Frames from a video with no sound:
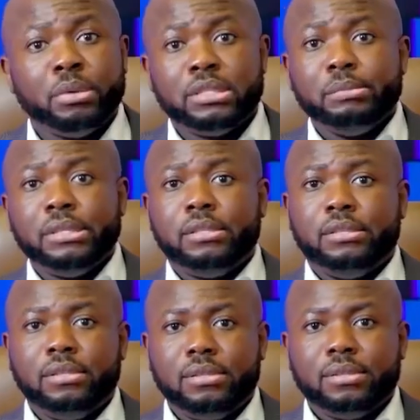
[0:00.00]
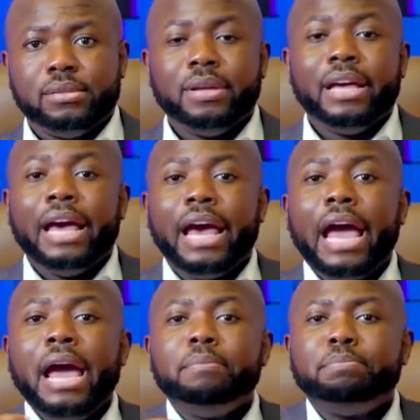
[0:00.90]
possibilities.
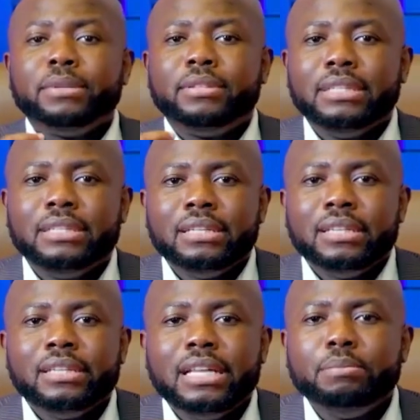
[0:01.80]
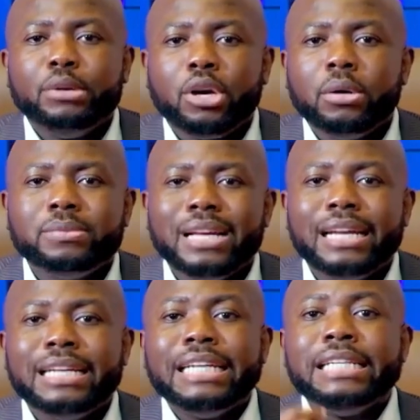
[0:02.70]
Empathy then becomes
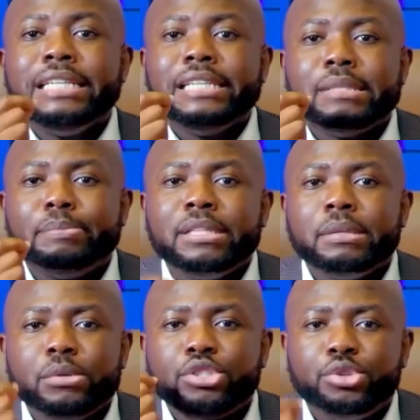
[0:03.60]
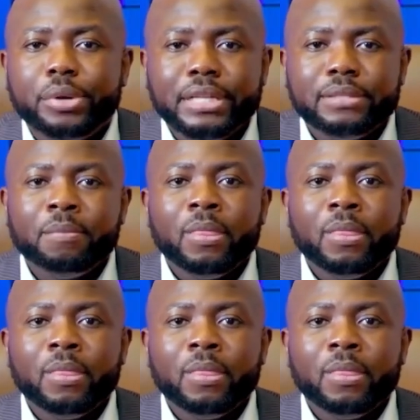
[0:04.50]
an indispensable trait